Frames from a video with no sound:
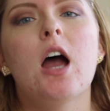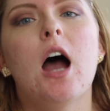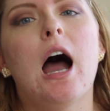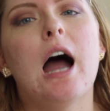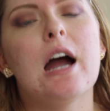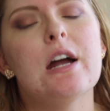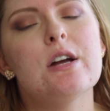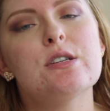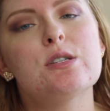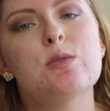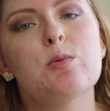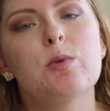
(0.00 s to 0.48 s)

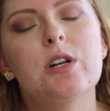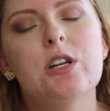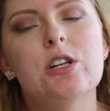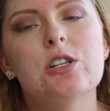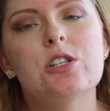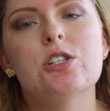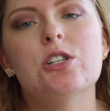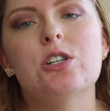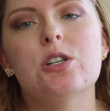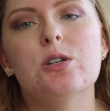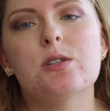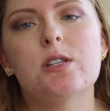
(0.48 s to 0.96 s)
I just wanted
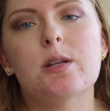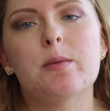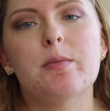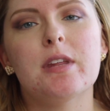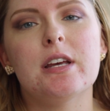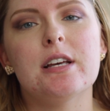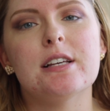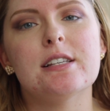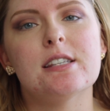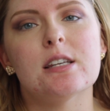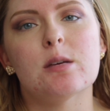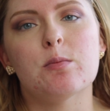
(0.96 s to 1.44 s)
to do
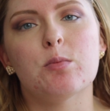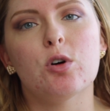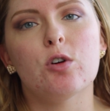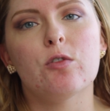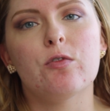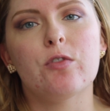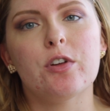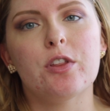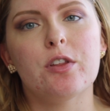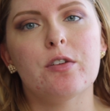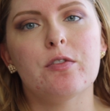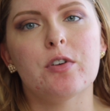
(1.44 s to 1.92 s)
something simple
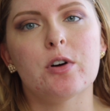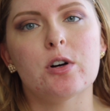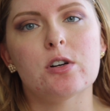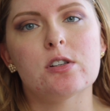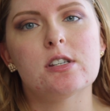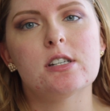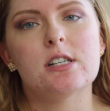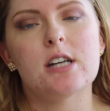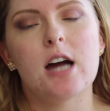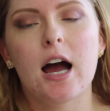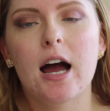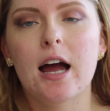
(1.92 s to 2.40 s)
for the
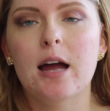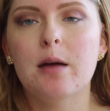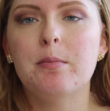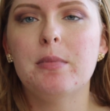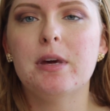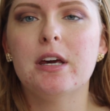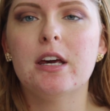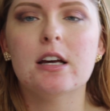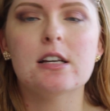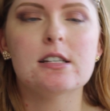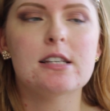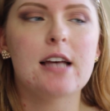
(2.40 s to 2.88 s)
first time
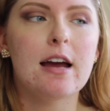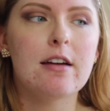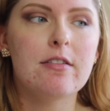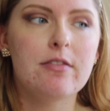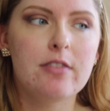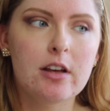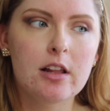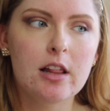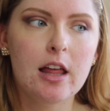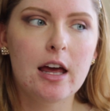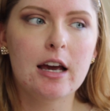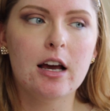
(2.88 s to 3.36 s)
because I
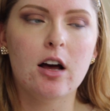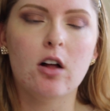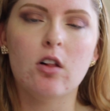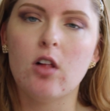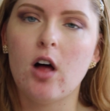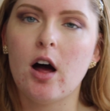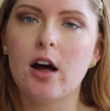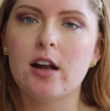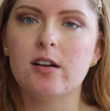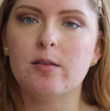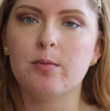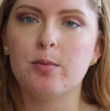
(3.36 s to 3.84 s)
feel like a
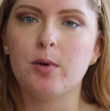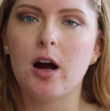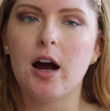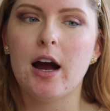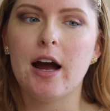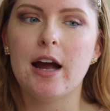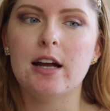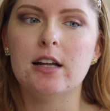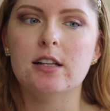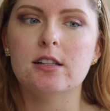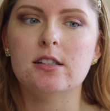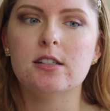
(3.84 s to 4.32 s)
lot of
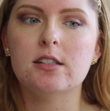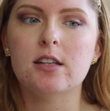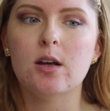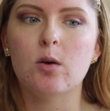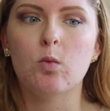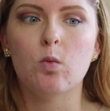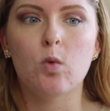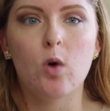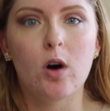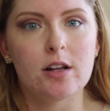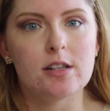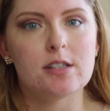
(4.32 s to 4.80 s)
brides
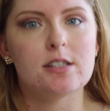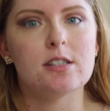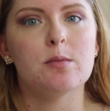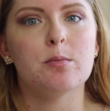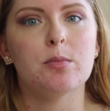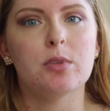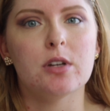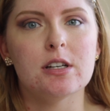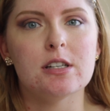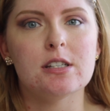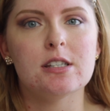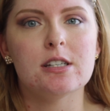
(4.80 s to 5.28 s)
want
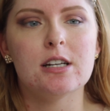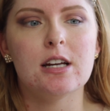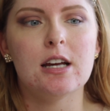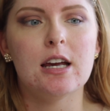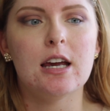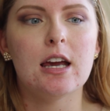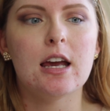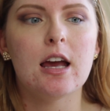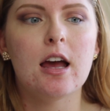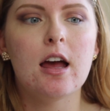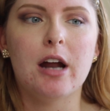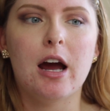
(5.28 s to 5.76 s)

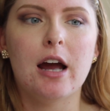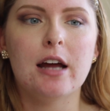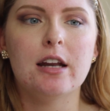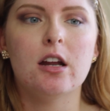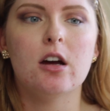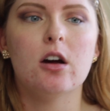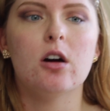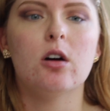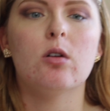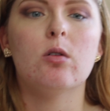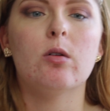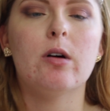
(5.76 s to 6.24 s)
simplicity, and I
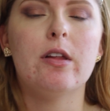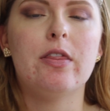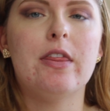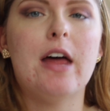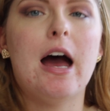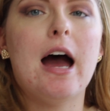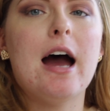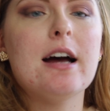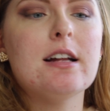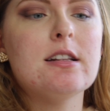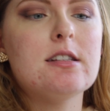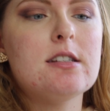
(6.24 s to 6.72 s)
know
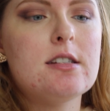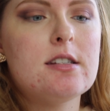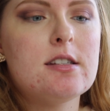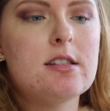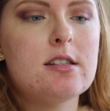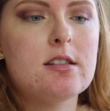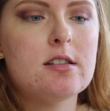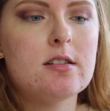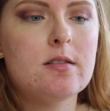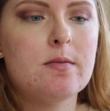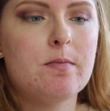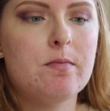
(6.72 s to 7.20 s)

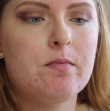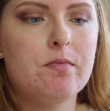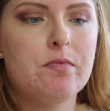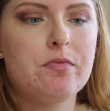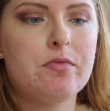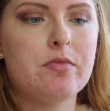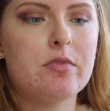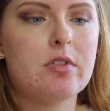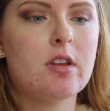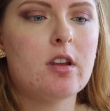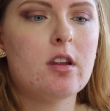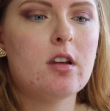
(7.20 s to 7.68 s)
that's
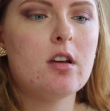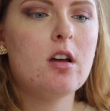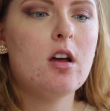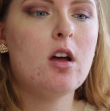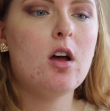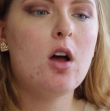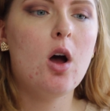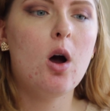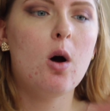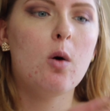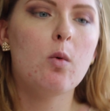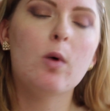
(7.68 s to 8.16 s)

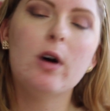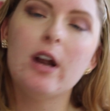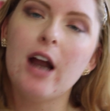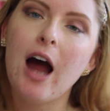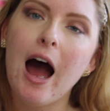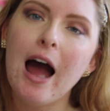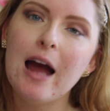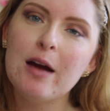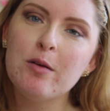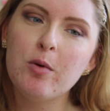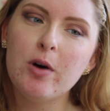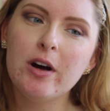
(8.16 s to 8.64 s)
what
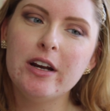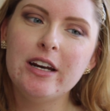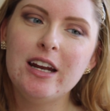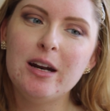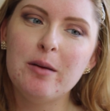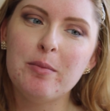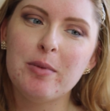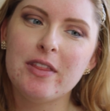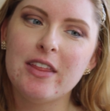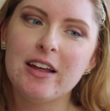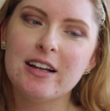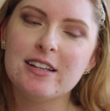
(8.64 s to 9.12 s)
I
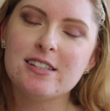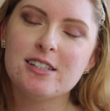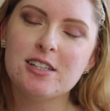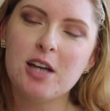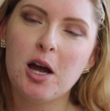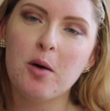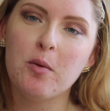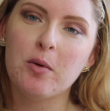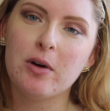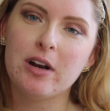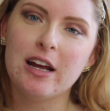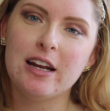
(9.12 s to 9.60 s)
wanted, but that's
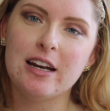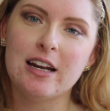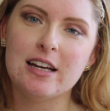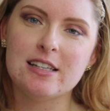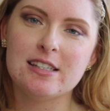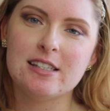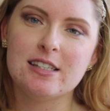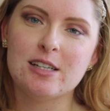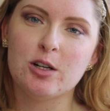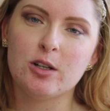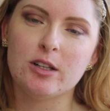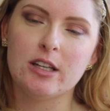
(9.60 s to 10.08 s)
not what I
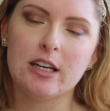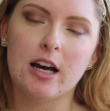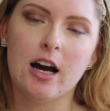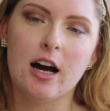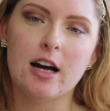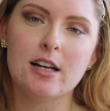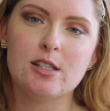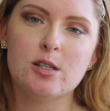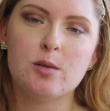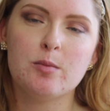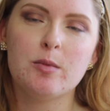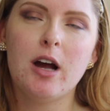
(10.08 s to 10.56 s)
necessarily
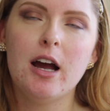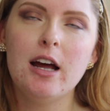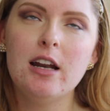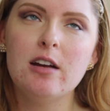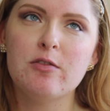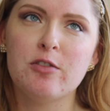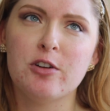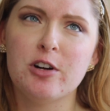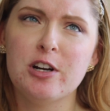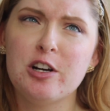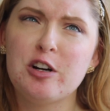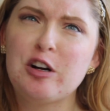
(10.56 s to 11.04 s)
got. So I'm kind
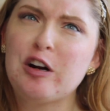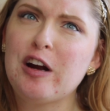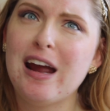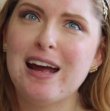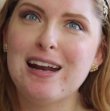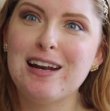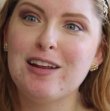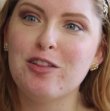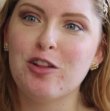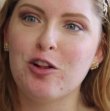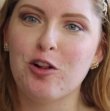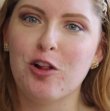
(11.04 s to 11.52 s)
of
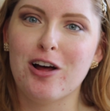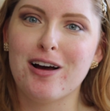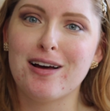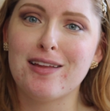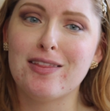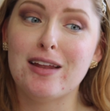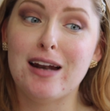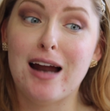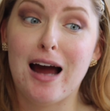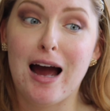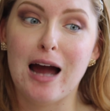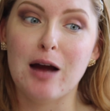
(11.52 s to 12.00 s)
recreating the look
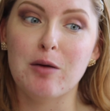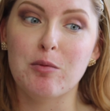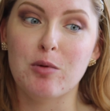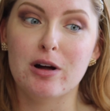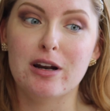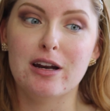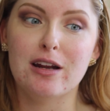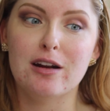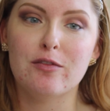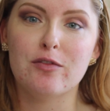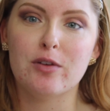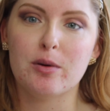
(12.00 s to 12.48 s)
that I
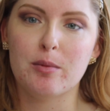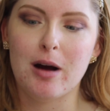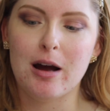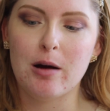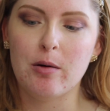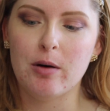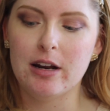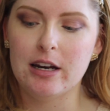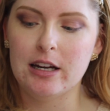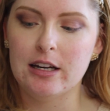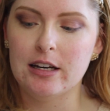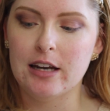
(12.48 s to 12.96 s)
wanted for my
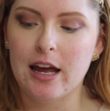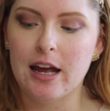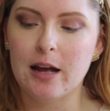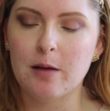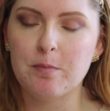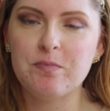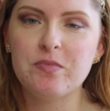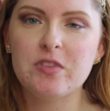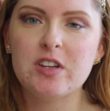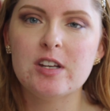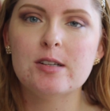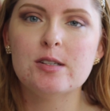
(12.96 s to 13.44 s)
wedding day.
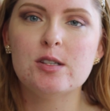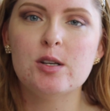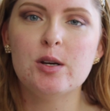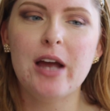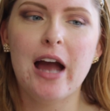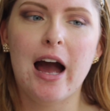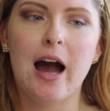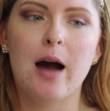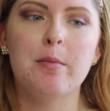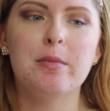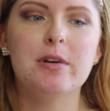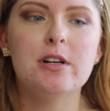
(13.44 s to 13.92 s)
So
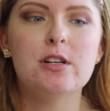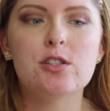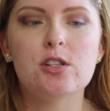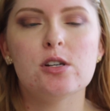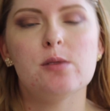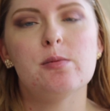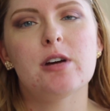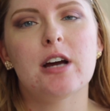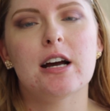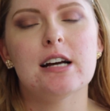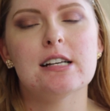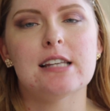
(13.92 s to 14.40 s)
yeah, I'm going to
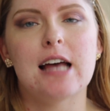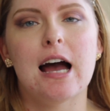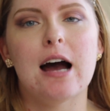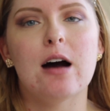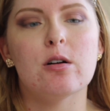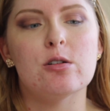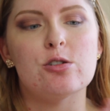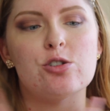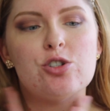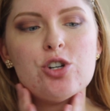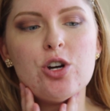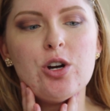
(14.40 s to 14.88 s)
zoom you guys out
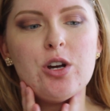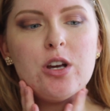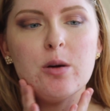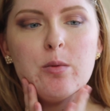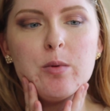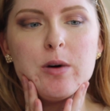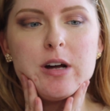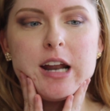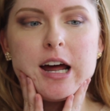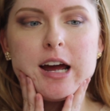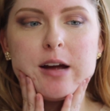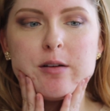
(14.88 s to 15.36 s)
and show you
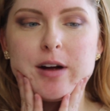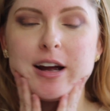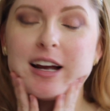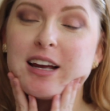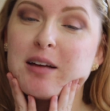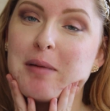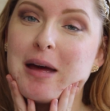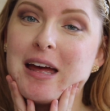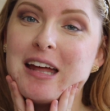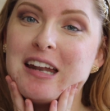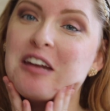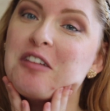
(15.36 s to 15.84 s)
what I
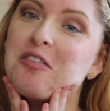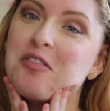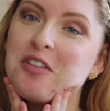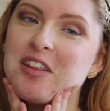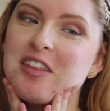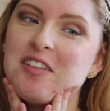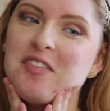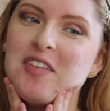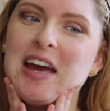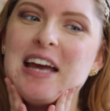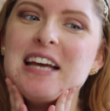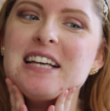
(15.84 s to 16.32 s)
recommend for
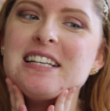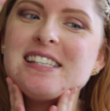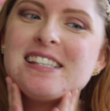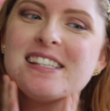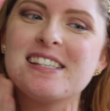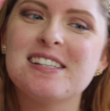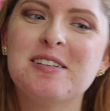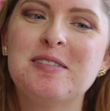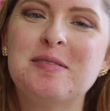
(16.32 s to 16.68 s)
the face.